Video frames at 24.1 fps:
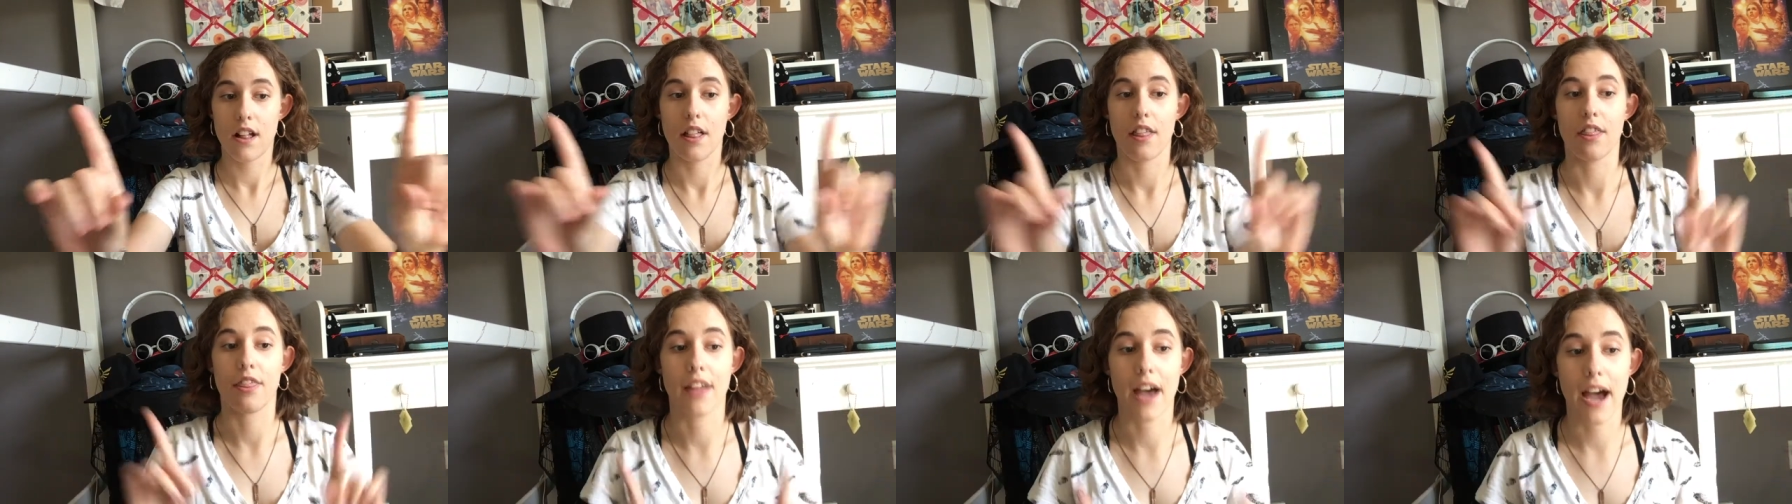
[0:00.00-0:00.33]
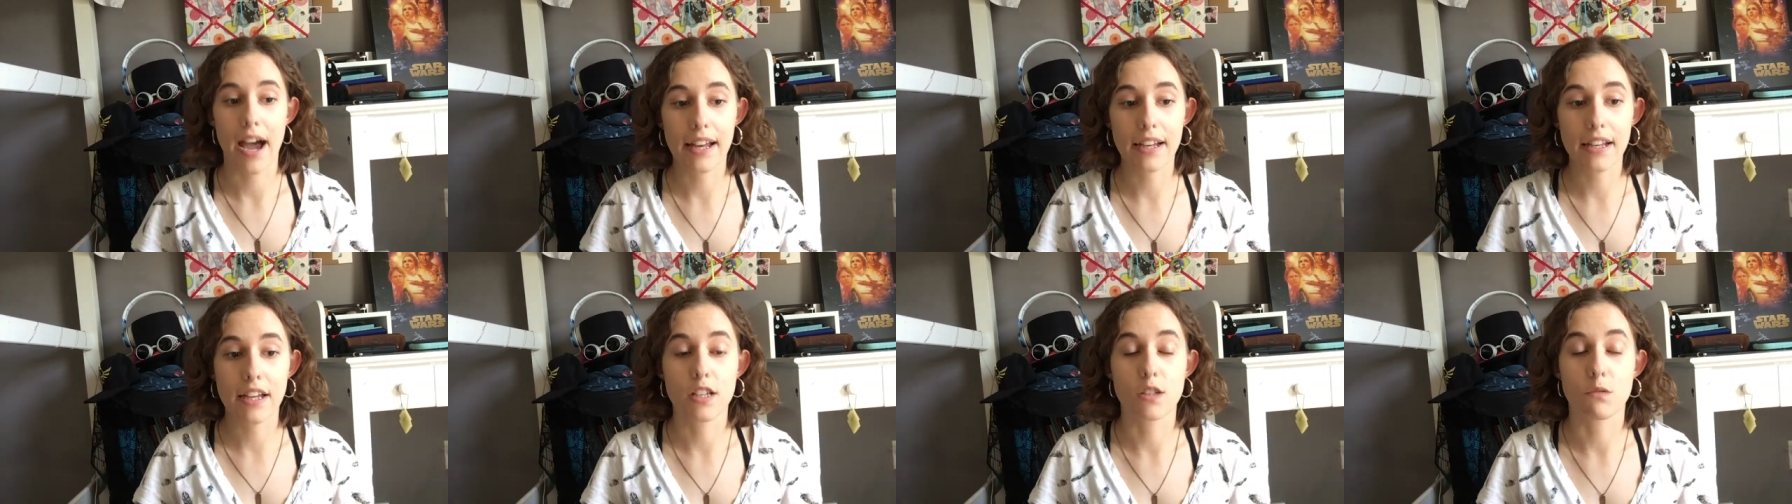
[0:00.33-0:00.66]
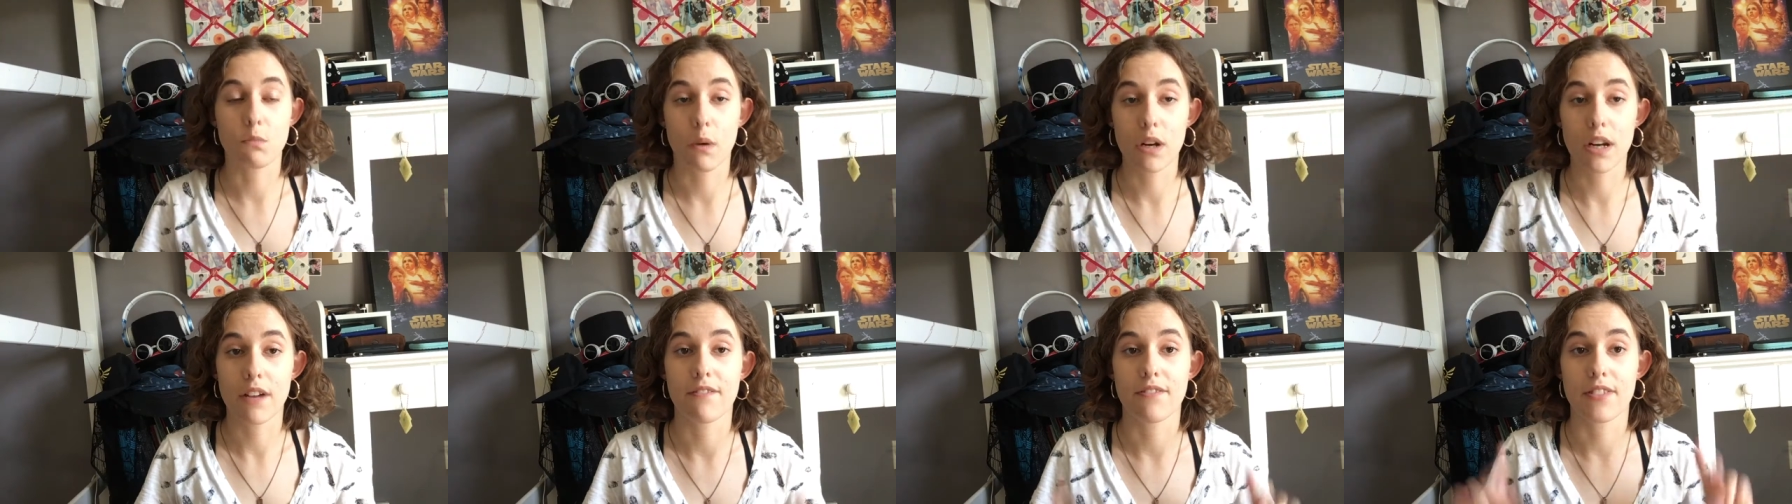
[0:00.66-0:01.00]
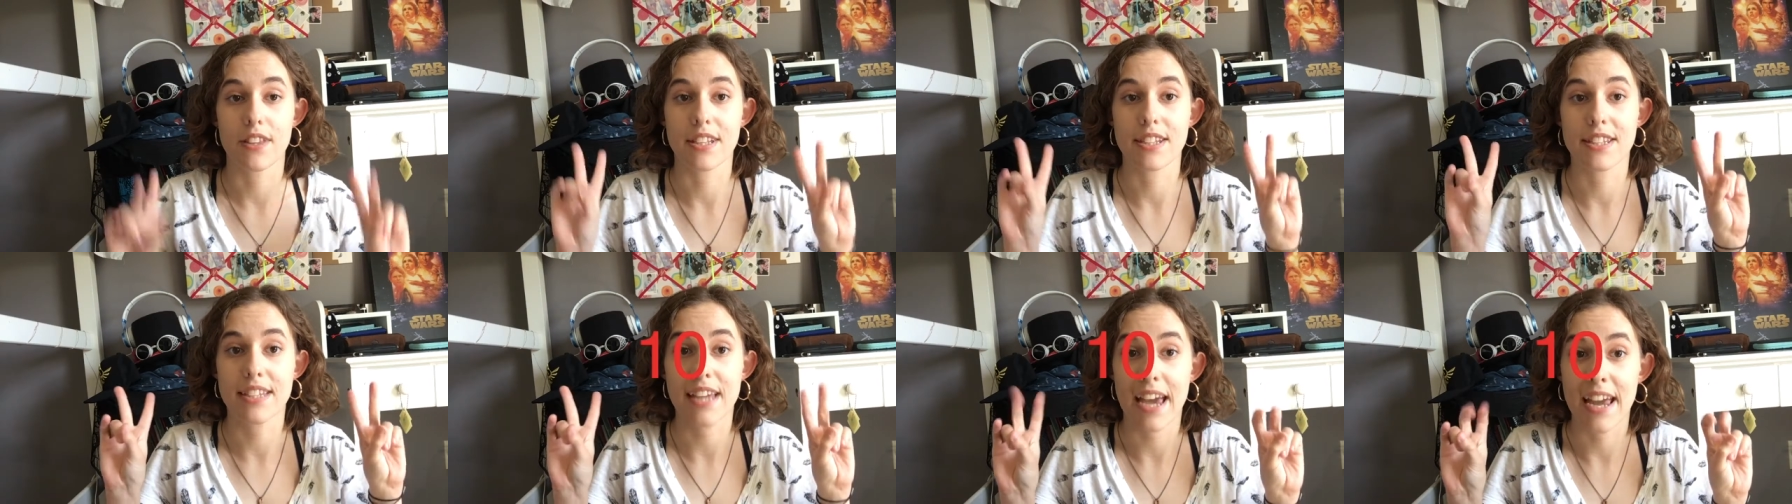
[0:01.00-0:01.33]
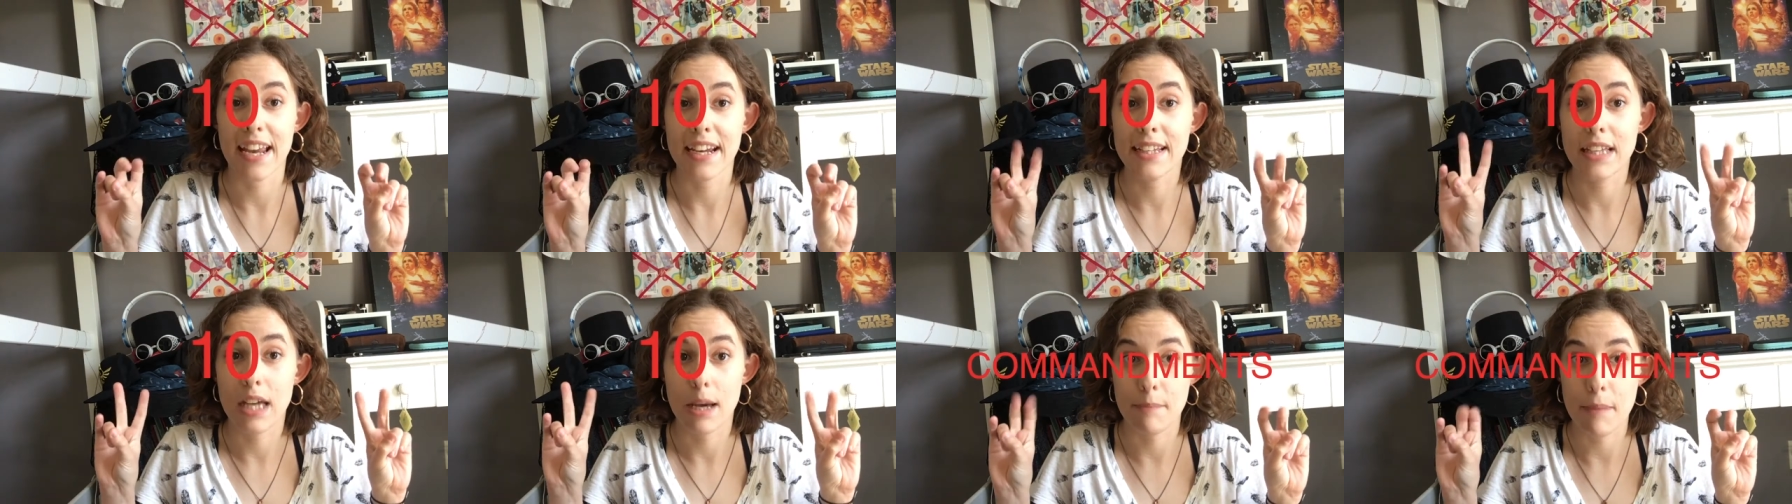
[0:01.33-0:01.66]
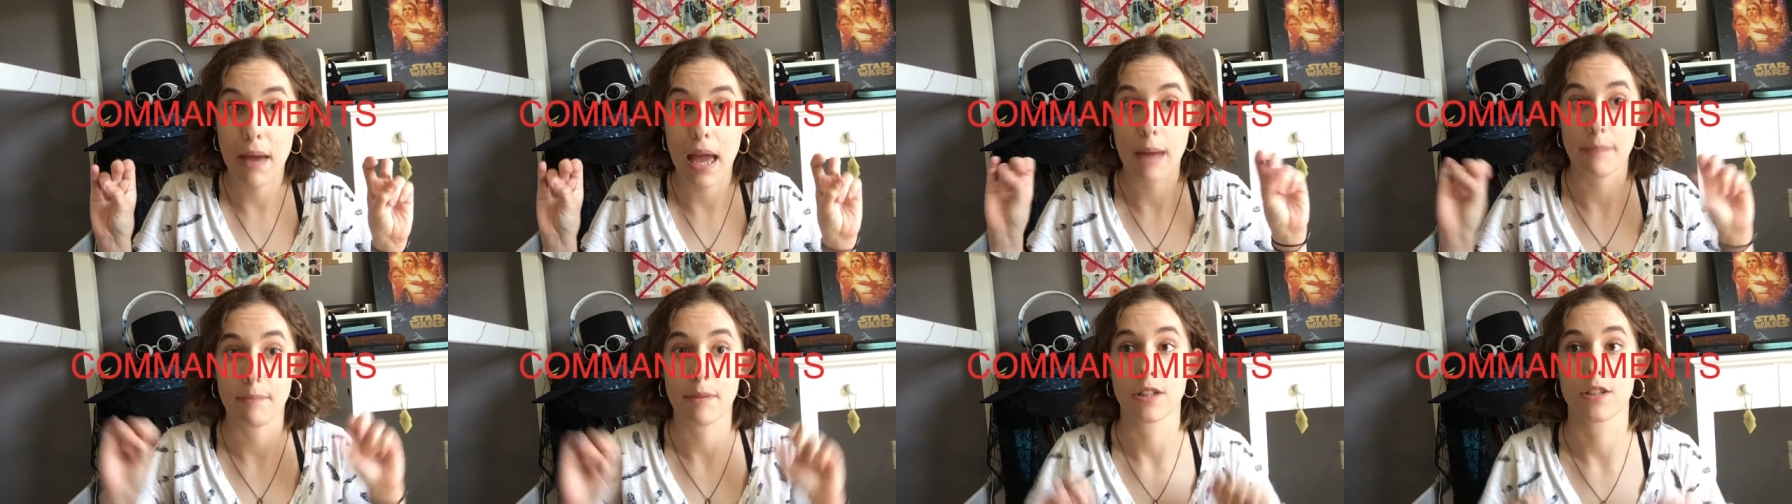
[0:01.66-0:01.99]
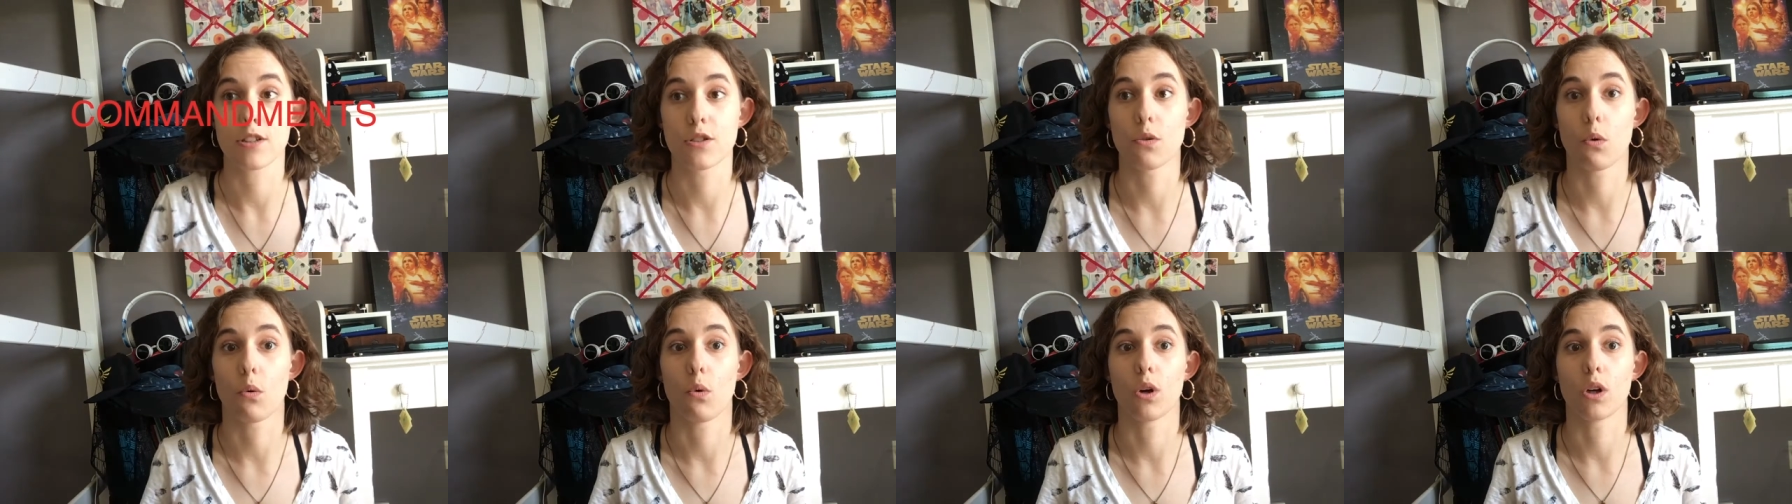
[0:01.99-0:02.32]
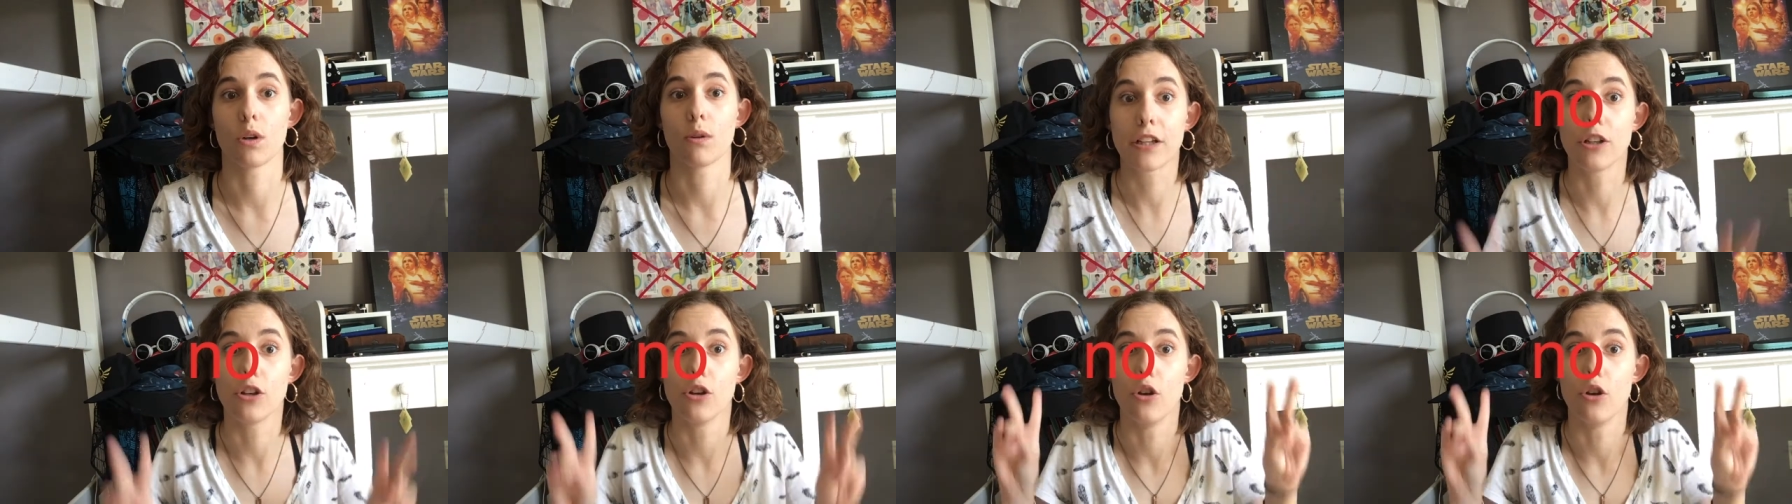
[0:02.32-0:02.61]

That is one of the 10 commandments or